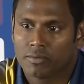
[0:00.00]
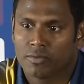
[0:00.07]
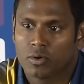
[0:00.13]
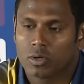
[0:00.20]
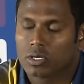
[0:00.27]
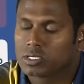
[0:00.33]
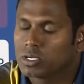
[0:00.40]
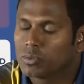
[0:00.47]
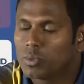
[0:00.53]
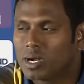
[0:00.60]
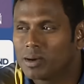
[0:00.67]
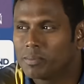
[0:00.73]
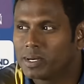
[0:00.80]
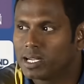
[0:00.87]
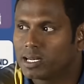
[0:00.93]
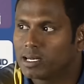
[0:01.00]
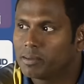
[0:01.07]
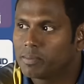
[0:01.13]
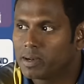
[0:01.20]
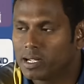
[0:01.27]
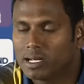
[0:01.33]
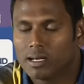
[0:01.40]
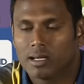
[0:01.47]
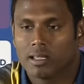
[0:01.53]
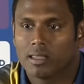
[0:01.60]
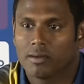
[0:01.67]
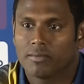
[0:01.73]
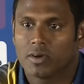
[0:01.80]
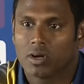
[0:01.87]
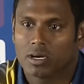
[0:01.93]
focus on one particular player.
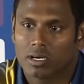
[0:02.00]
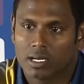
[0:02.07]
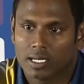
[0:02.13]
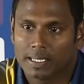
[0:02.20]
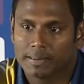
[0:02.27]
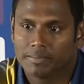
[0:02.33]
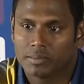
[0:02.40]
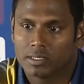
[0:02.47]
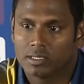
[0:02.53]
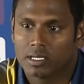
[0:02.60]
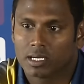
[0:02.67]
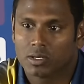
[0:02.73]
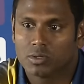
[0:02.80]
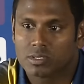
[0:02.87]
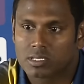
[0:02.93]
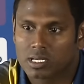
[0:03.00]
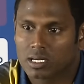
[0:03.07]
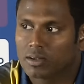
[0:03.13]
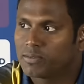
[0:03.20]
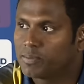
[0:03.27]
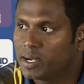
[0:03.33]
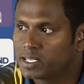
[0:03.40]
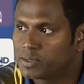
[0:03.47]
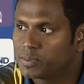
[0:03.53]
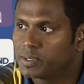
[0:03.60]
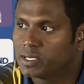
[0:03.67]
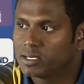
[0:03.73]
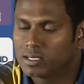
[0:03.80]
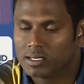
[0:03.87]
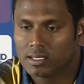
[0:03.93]
They've got um, a good set of
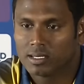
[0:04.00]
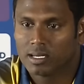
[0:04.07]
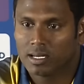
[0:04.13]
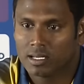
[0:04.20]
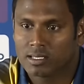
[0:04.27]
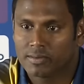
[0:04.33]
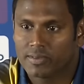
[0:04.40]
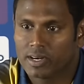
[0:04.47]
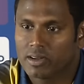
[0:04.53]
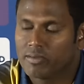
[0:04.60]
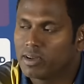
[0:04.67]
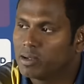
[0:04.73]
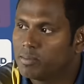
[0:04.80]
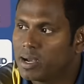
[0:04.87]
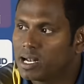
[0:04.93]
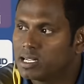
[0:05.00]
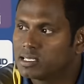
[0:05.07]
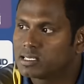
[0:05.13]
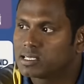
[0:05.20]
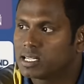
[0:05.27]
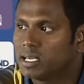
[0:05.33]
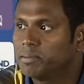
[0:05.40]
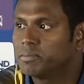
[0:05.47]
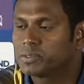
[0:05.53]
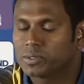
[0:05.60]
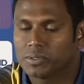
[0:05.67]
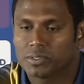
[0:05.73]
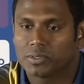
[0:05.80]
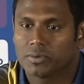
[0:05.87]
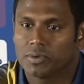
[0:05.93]
batsmen. It's a very well balanced team,
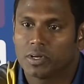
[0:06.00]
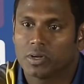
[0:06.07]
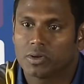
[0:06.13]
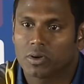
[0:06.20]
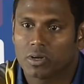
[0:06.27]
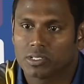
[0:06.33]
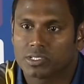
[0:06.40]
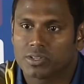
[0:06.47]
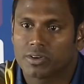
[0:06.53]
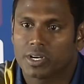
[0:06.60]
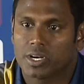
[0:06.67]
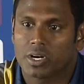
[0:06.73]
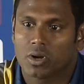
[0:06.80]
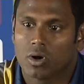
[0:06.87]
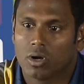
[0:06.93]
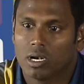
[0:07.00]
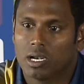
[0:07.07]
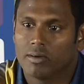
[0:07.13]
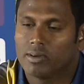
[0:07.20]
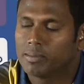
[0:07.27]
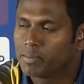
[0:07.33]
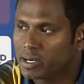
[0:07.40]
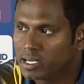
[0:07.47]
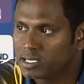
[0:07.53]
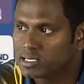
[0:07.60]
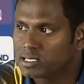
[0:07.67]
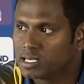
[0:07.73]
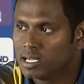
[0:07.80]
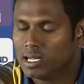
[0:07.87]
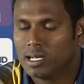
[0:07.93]
so so we got to concentrate on all 11 players.